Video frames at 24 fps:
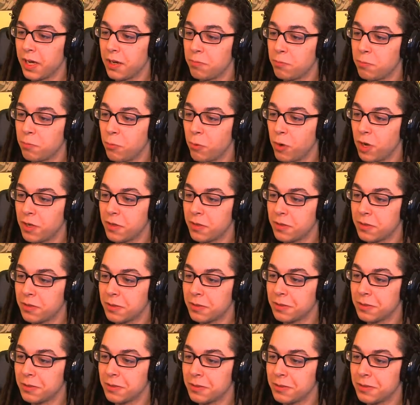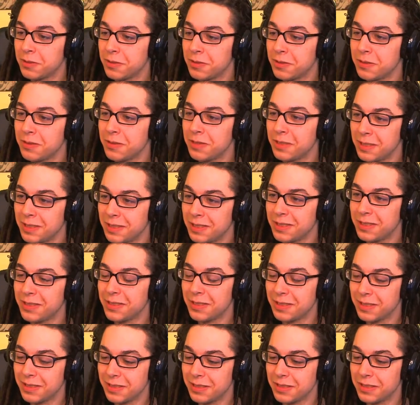because of the short amount of
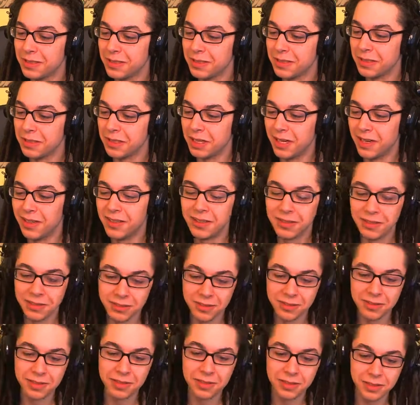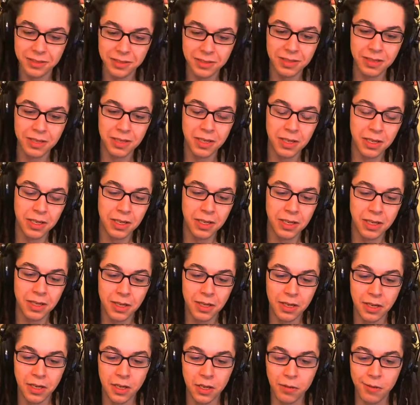time that we had to plan this.
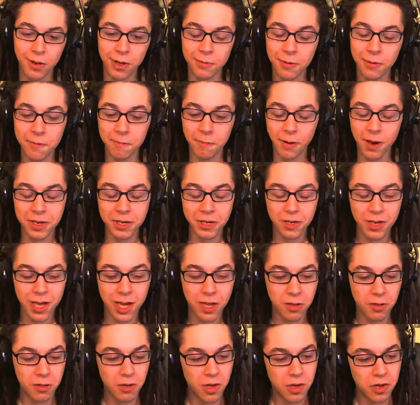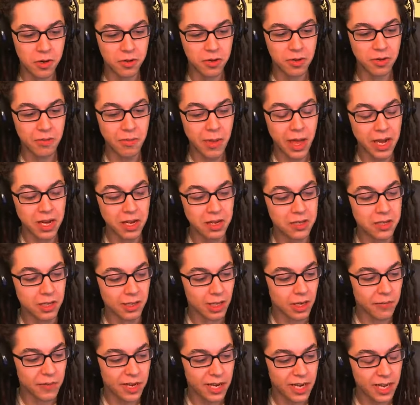Well, my friend, you're not alone. Many a
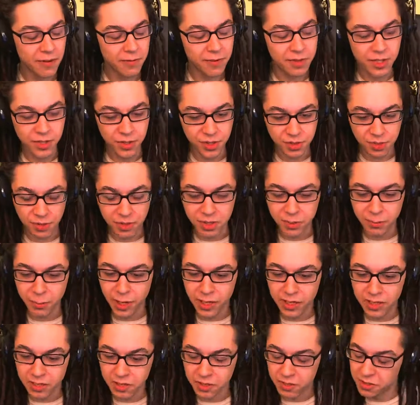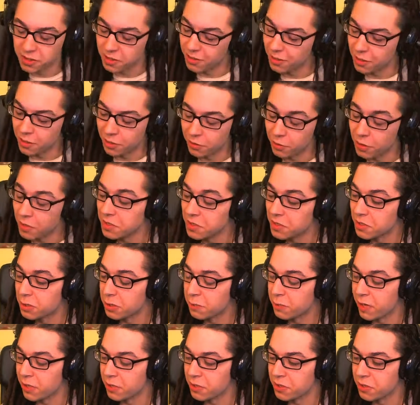tournament have issues with sponsors across the
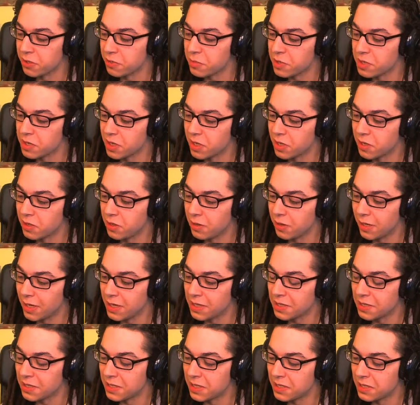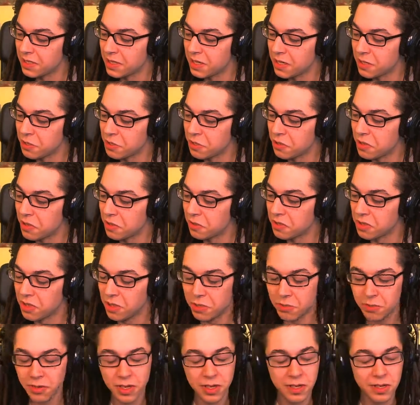spectrum, so that's an issue you'll
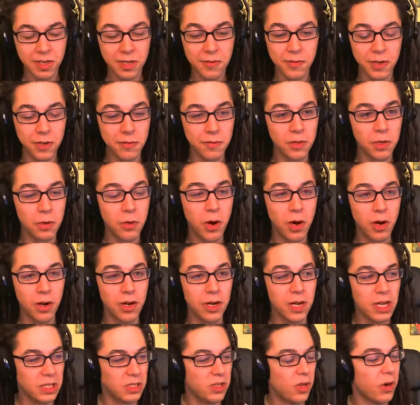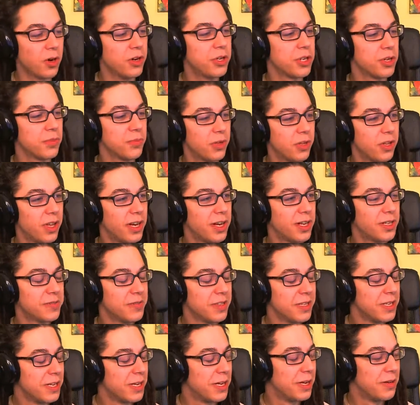deal with, even if you are a larger player.
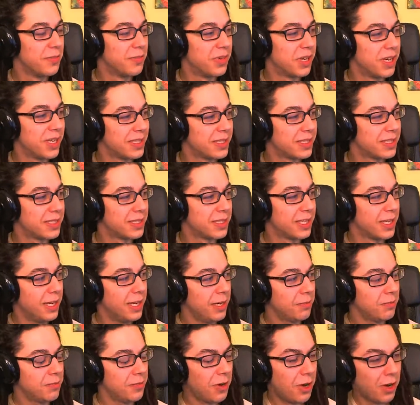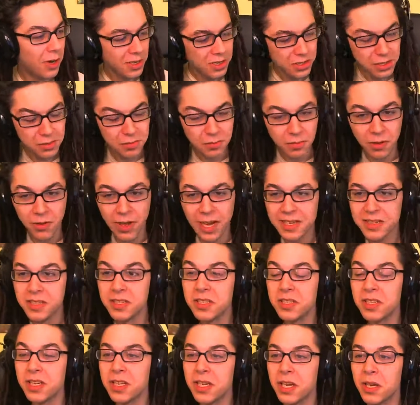But awesome. Glad to
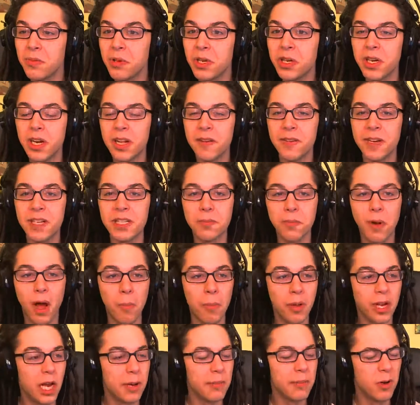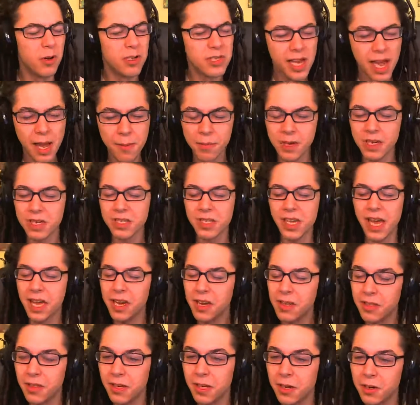see community events popping up. Always happy to see
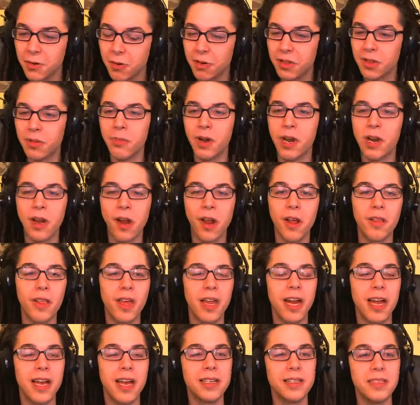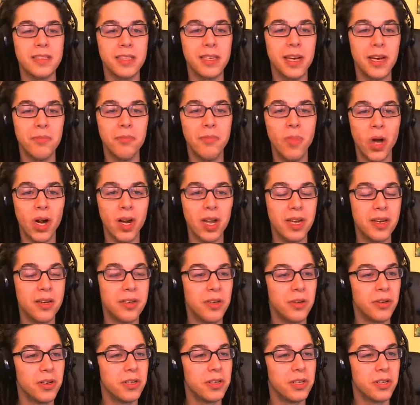anything in North America that has money and
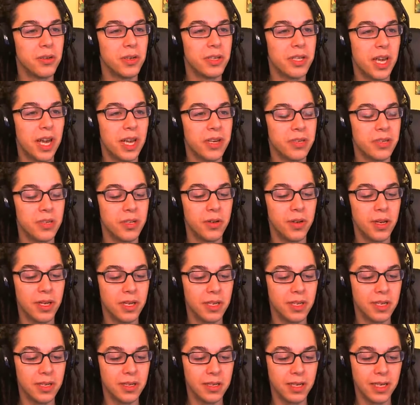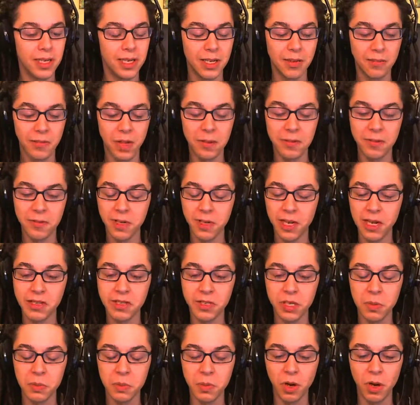Dota 2 attached to it. And maybe if you guys
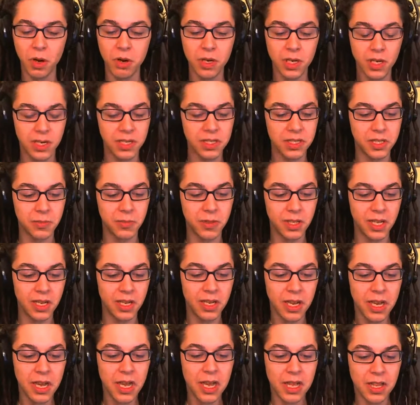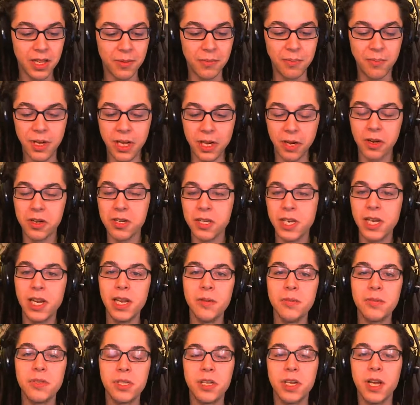keep growing, you can get some of the bigger
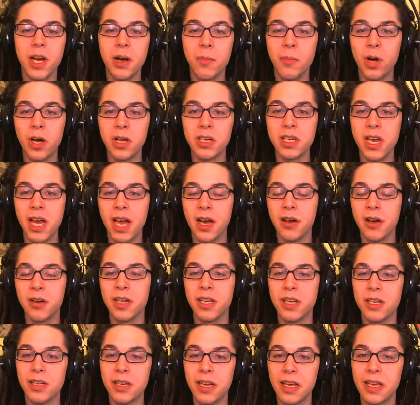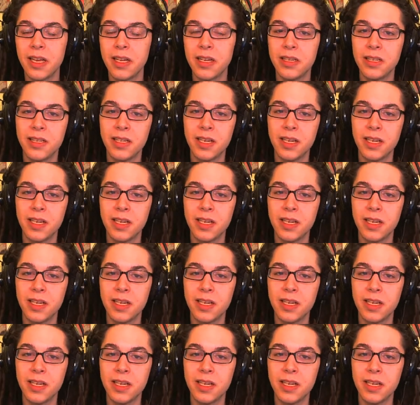teams to come on down and